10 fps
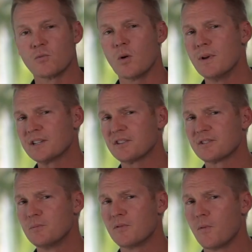what makes the
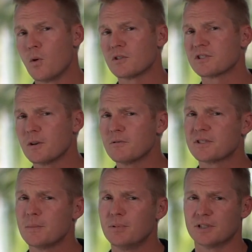Smooth 4 so
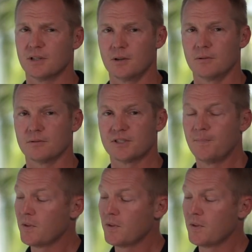simple to use.